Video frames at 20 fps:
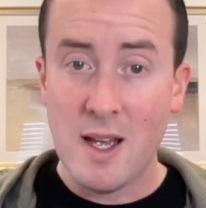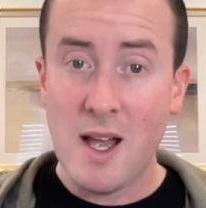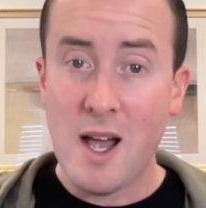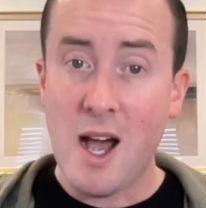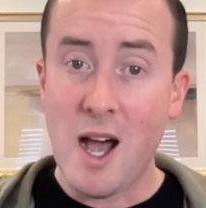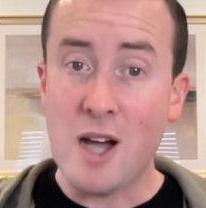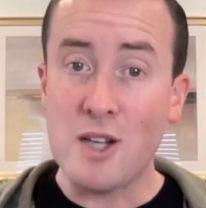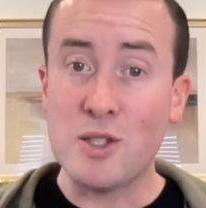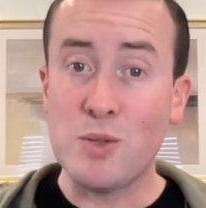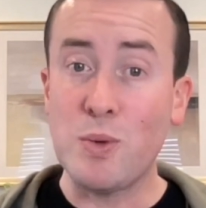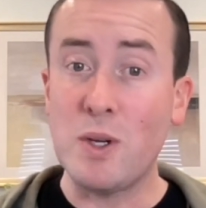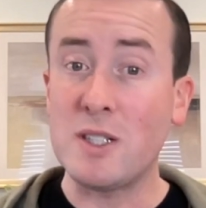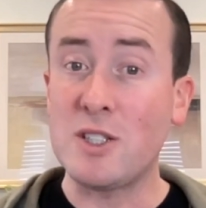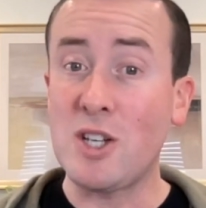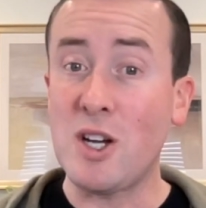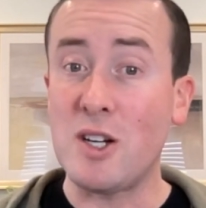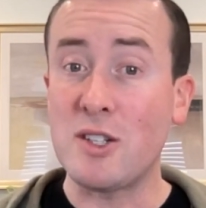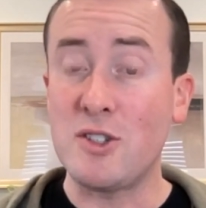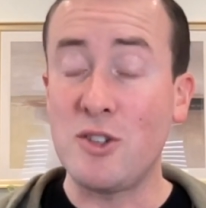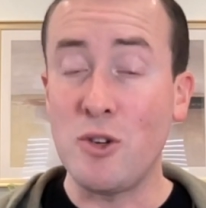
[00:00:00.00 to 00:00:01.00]
I also want to
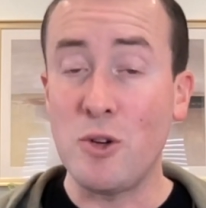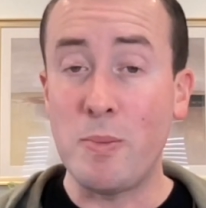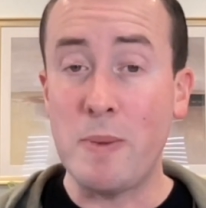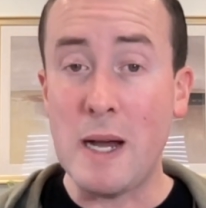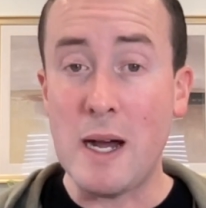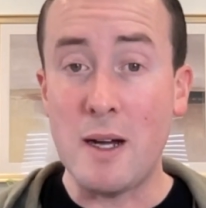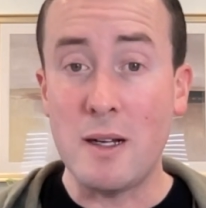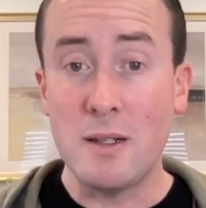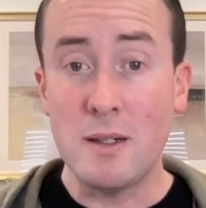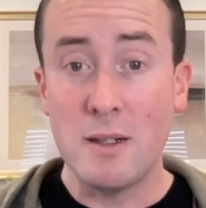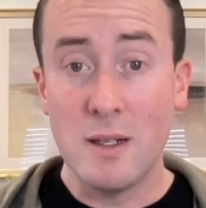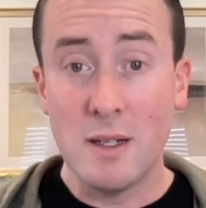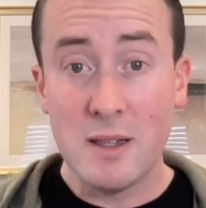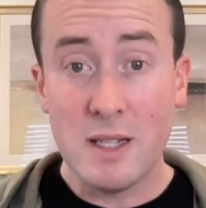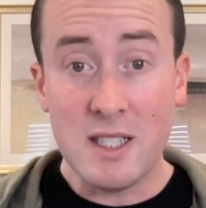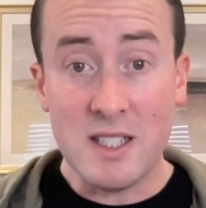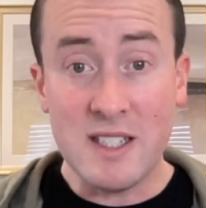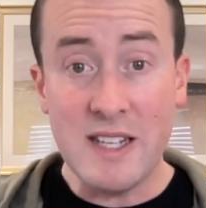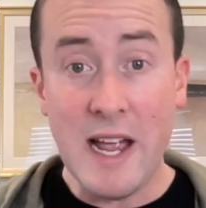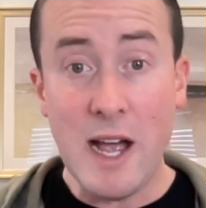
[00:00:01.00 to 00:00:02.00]
talk to you about
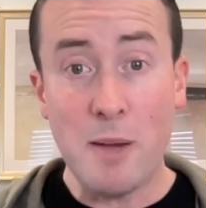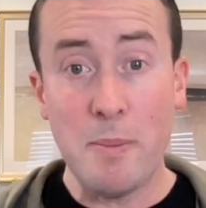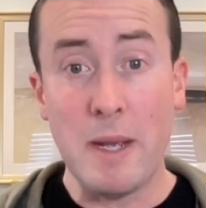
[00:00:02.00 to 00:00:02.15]
the snail